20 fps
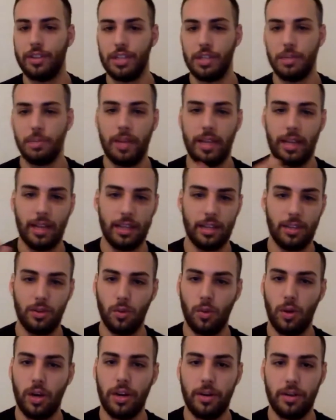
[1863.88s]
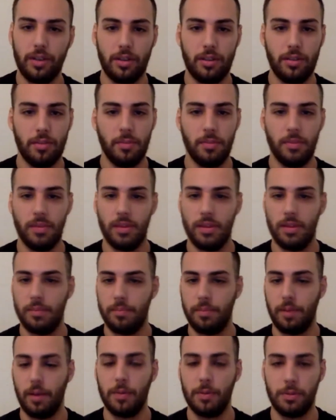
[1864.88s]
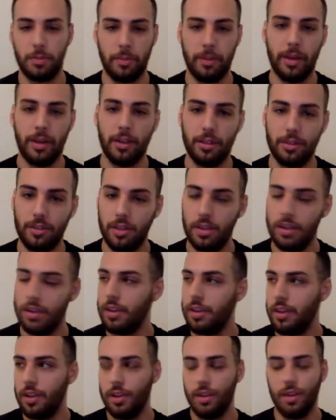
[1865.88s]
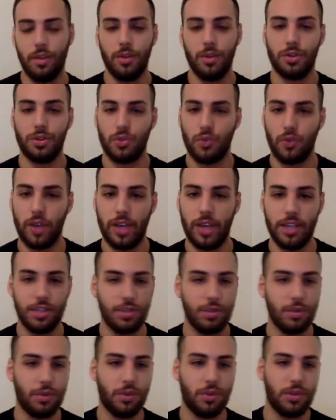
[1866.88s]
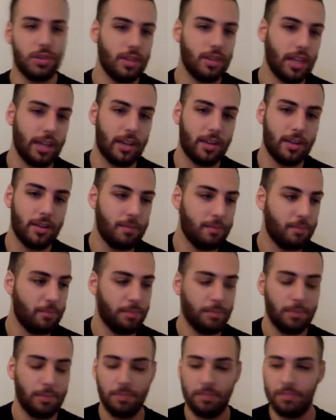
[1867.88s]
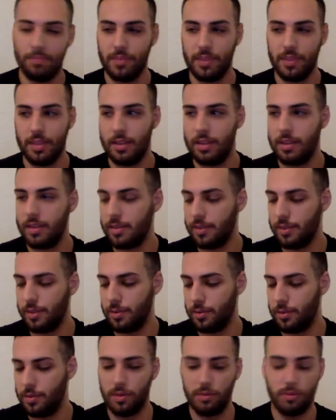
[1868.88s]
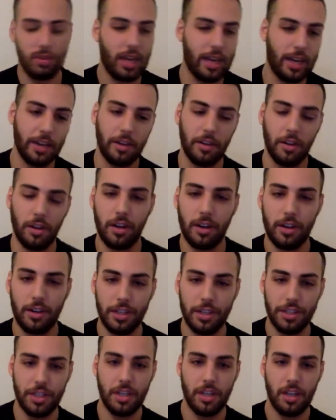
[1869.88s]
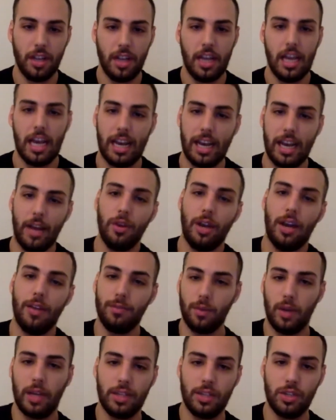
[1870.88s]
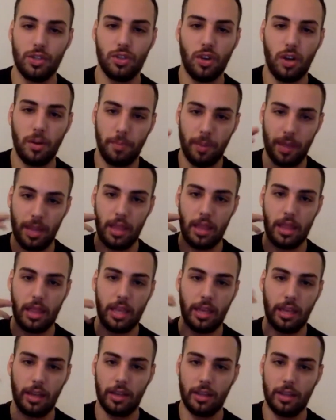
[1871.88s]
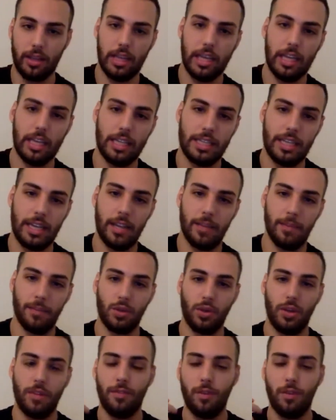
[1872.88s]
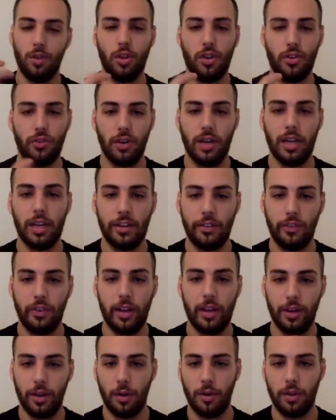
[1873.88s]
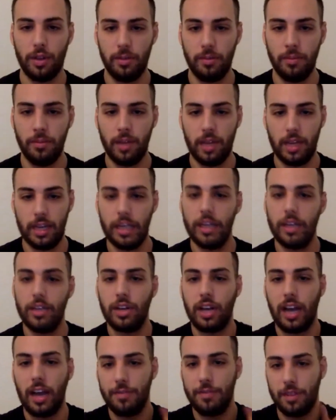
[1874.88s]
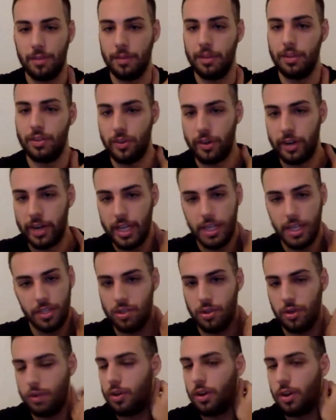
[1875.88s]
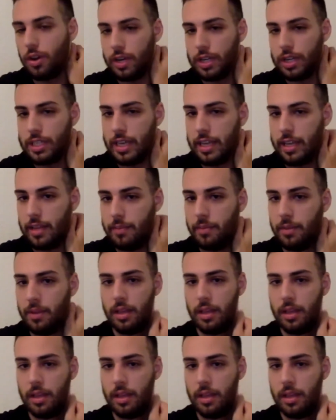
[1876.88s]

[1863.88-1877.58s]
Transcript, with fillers: is beating at 200 pounds per minute. You're stressed. You're like your ankle hurts and now you have to like stop and think and say them so if you don't really really know them and have them interiorized you're not going to say them